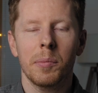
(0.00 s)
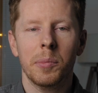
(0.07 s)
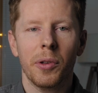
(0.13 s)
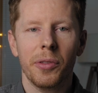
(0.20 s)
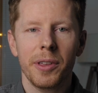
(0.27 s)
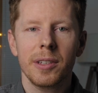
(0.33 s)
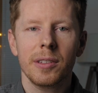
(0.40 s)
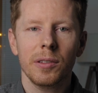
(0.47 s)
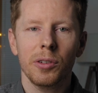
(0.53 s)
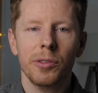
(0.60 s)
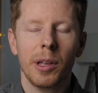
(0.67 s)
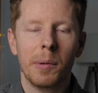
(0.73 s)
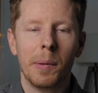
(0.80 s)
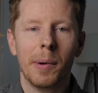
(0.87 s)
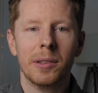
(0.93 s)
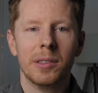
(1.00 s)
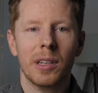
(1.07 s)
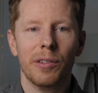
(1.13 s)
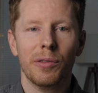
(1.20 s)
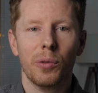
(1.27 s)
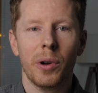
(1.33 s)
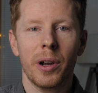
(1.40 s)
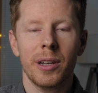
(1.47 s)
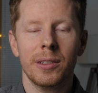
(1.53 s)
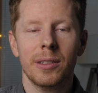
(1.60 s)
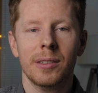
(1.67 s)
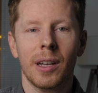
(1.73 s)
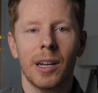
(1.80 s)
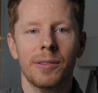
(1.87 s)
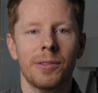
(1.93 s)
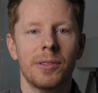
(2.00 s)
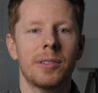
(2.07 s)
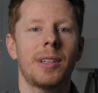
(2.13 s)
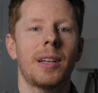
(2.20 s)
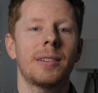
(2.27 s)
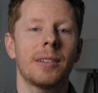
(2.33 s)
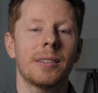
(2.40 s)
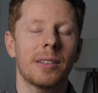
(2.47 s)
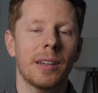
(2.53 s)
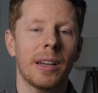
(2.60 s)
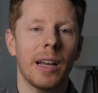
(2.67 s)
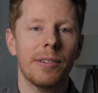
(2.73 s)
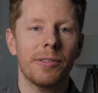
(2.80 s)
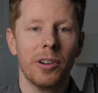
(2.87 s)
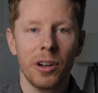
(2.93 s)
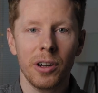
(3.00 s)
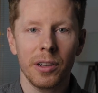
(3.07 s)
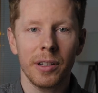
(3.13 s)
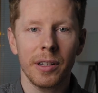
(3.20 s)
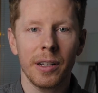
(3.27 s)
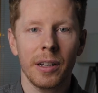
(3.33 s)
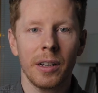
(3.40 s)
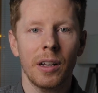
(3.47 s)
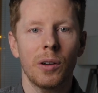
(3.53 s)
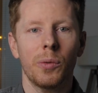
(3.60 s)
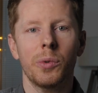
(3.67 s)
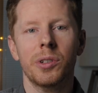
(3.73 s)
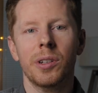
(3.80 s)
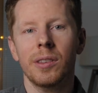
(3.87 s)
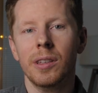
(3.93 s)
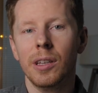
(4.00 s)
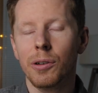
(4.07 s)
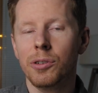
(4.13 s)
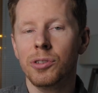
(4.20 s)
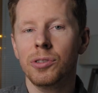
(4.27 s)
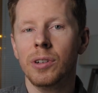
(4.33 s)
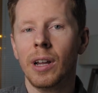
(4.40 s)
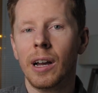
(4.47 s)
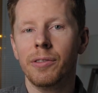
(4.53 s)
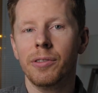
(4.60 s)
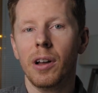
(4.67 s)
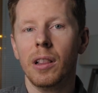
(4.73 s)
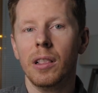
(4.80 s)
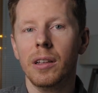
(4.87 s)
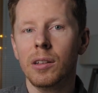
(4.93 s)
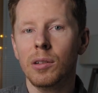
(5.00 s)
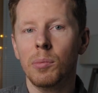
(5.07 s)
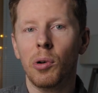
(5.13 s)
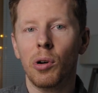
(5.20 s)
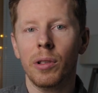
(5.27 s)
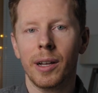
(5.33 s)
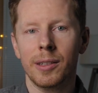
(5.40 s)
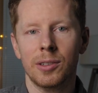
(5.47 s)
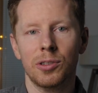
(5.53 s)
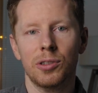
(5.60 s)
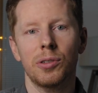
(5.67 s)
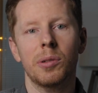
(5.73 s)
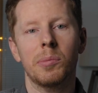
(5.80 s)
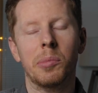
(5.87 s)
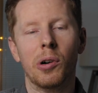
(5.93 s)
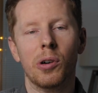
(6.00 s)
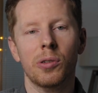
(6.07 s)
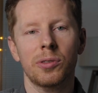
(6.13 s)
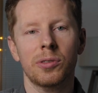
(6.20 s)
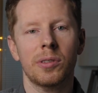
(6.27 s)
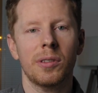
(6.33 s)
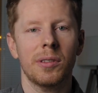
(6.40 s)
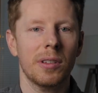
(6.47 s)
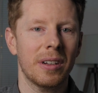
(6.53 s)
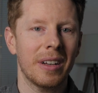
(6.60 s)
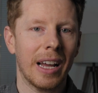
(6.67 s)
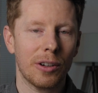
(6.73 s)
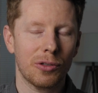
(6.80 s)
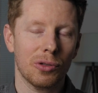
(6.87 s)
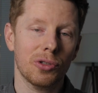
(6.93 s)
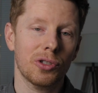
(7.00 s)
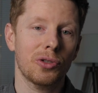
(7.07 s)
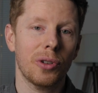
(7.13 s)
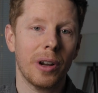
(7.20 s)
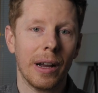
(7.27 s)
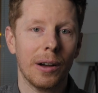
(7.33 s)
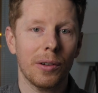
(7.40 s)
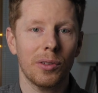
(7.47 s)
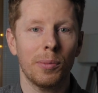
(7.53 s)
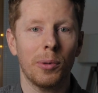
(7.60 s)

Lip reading: But this LUT that I'm about to give away is designed for the settings I gave earlier, which in theory should have a little more latitude in post than natural straight out of the